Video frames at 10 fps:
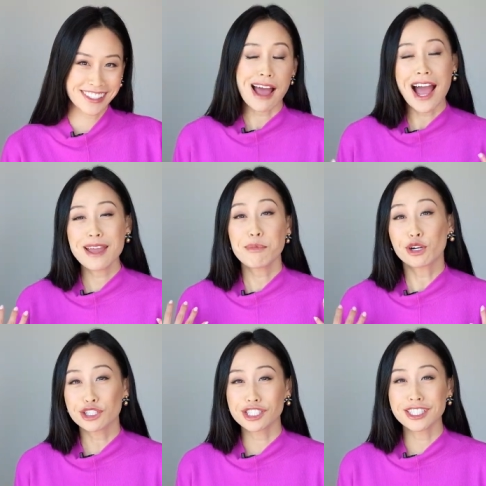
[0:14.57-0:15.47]
I
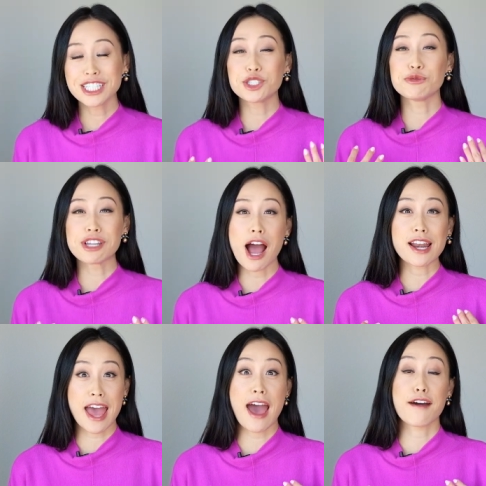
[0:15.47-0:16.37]
personally do not
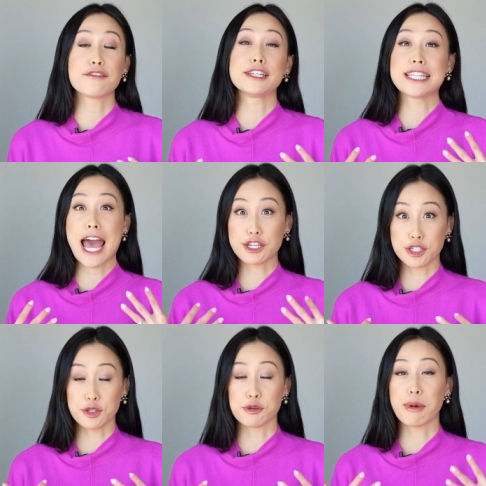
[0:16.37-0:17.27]
have a
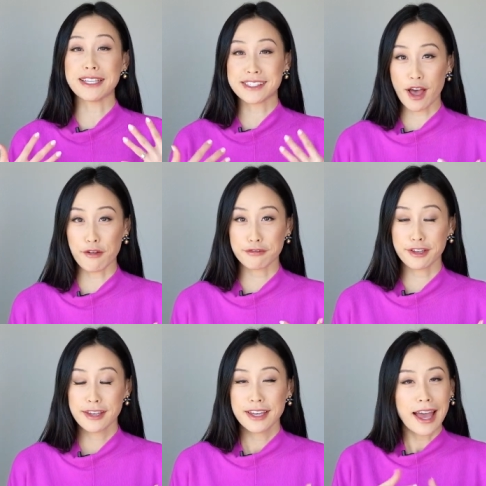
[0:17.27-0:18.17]
tattoo myself,
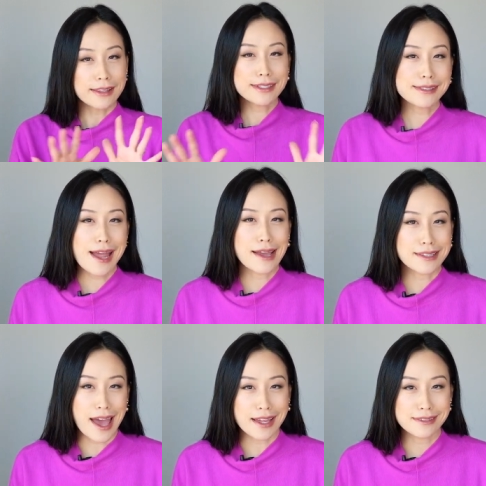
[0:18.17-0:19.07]
at least not
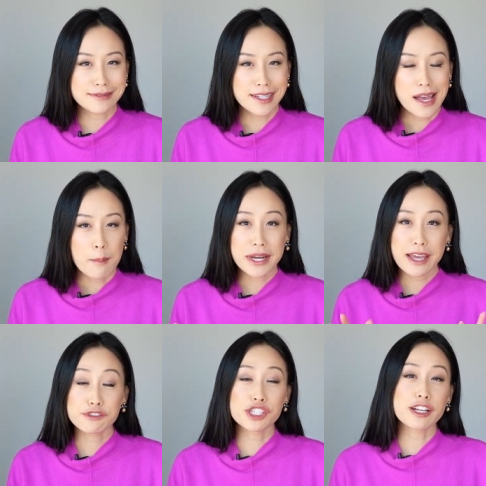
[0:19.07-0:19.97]
yet. But I
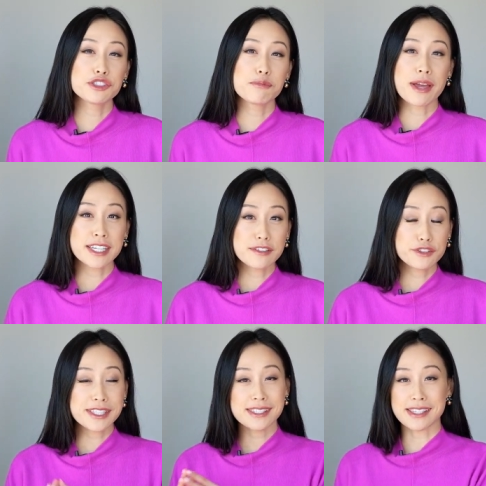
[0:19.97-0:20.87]
have judged many
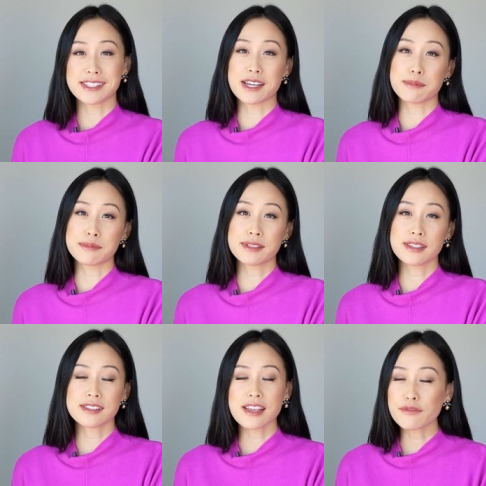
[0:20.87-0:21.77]
different systems,
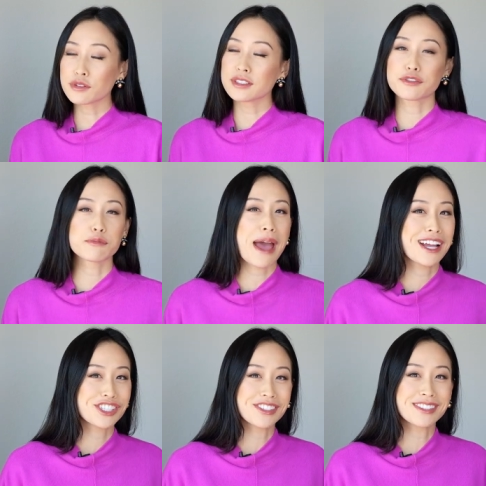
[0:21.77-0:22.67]
several different
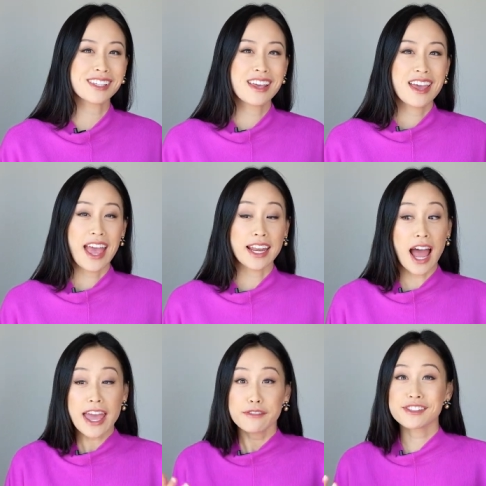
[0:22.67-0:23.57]
pageants, and
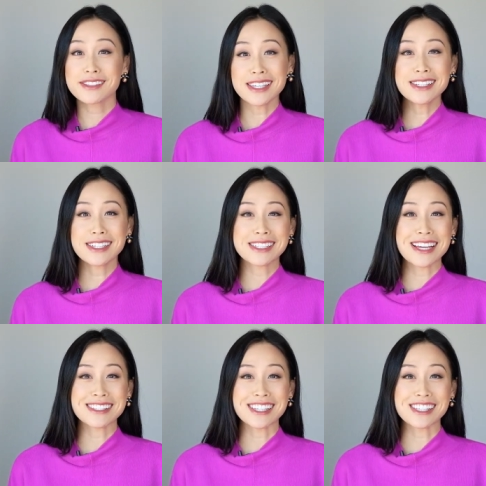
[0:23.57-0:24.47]
I have seen
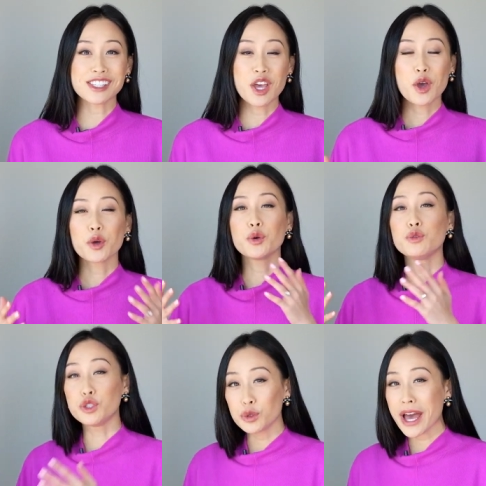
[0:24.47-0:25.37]
contestants who
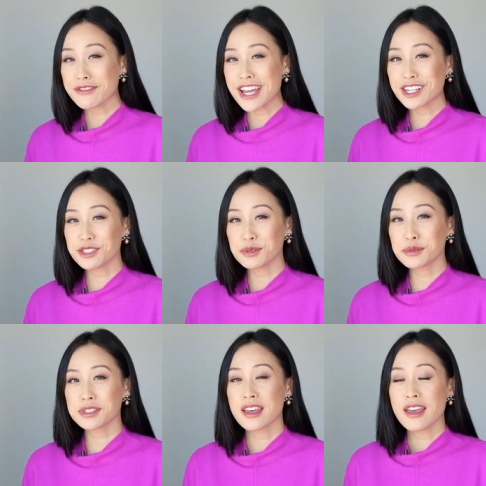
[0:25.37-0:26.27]
do have
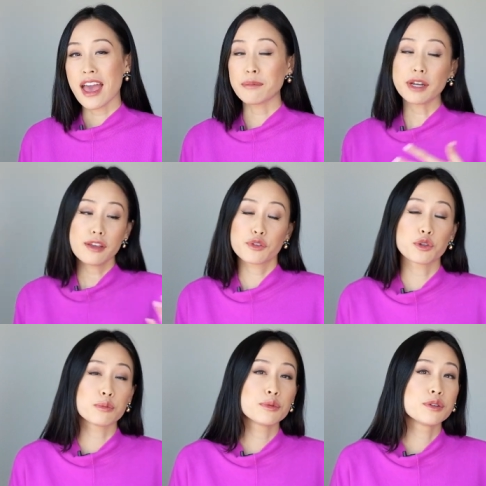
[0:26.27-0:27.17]
tattoos and many of
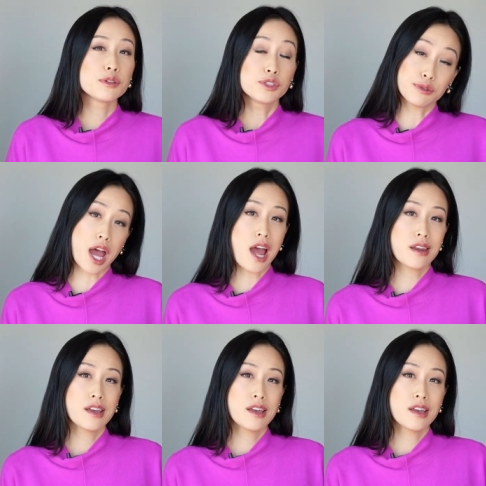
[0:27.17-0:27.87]
whom do not.